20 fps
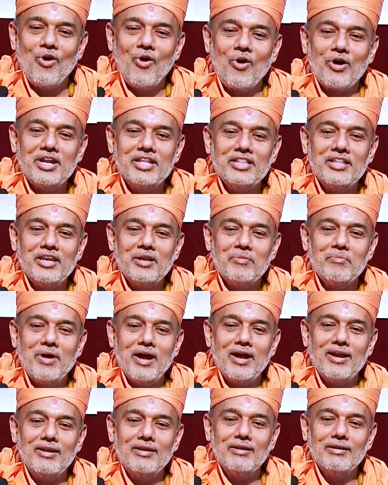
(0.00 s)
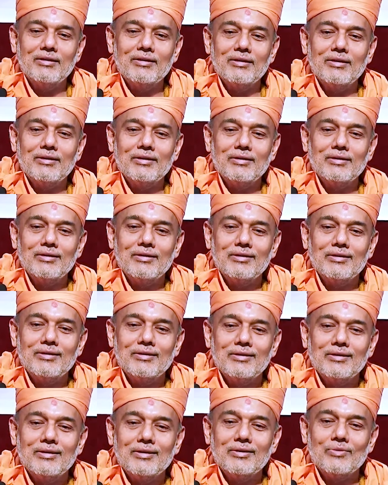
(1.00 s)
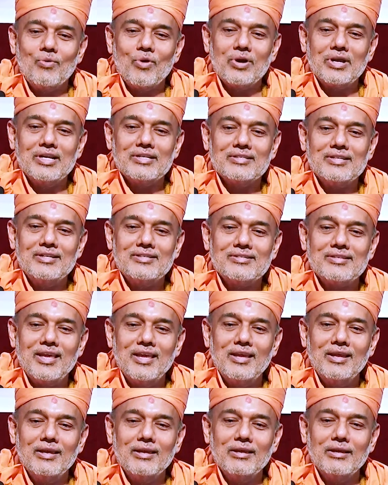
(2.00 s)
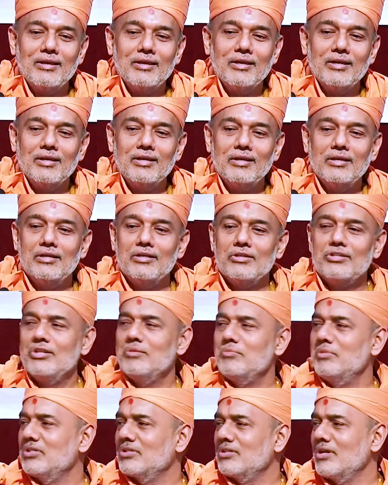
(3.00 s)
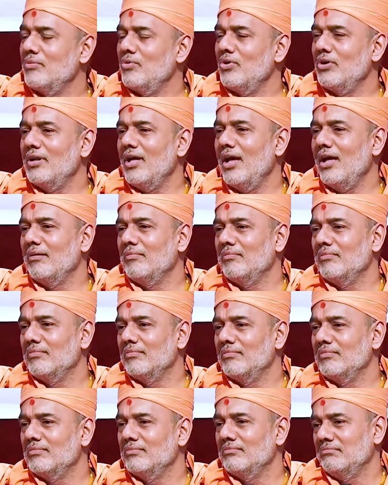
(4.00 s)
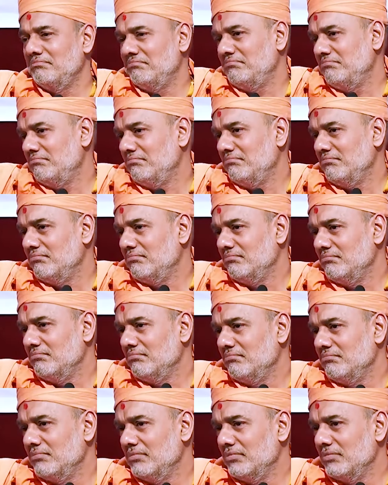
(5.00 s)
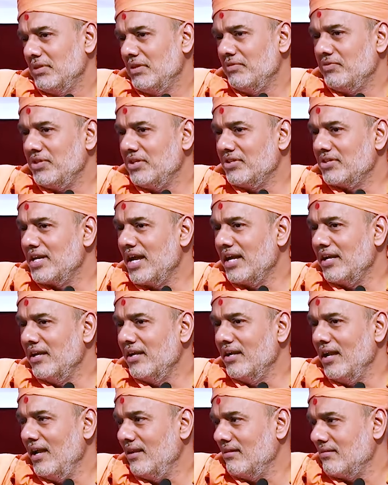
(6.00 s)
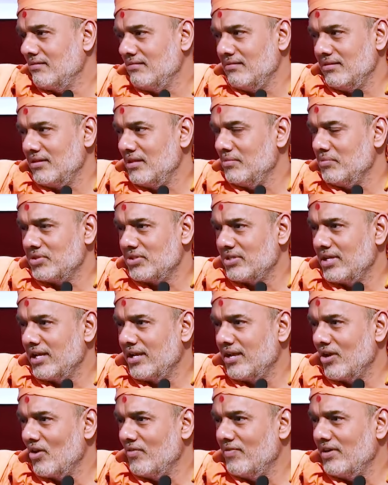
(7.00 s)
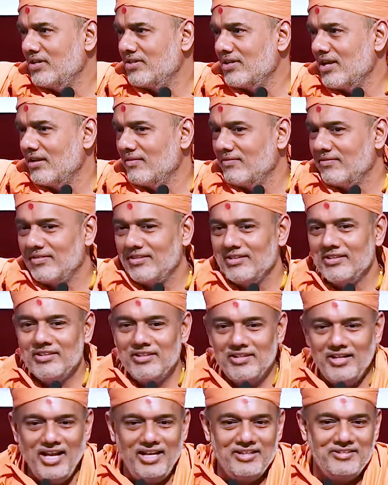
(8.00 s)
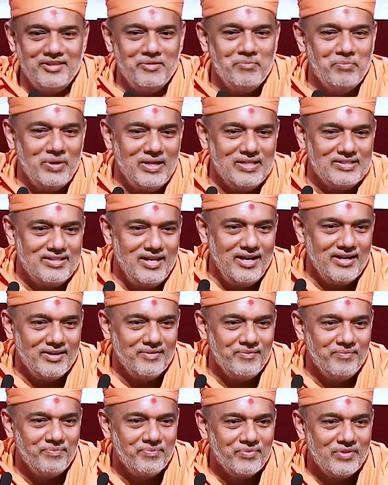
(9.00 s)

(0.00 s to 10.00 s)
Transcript: Ordinary mind, what does it say? She must come on time. If she is getting late, she must take care of herself. As simple as that.